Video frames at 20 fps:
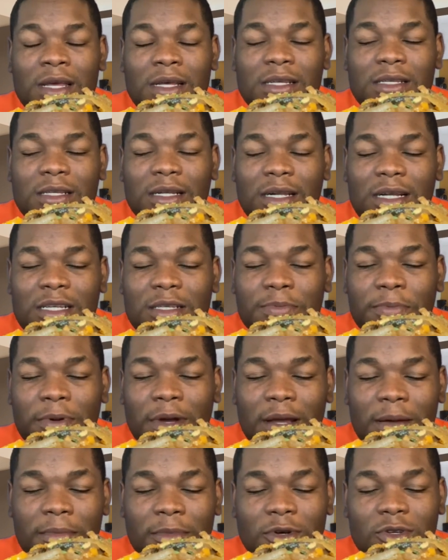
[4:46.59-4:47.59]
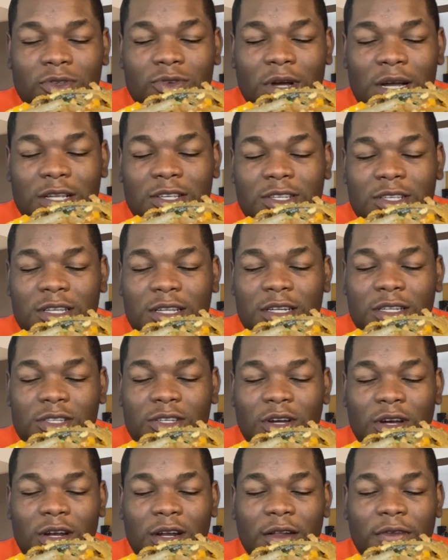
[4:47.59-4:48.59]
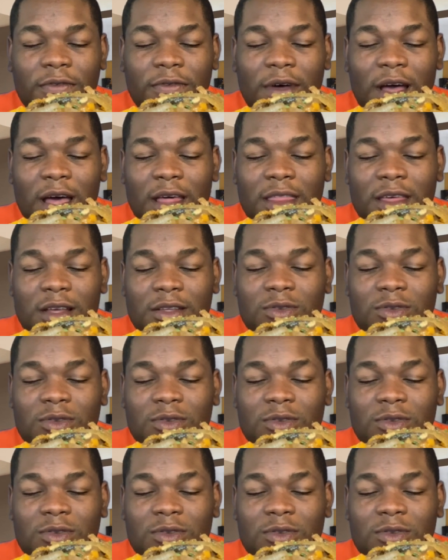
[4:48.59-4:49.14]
So let's pray. Most righteous and eternal Father,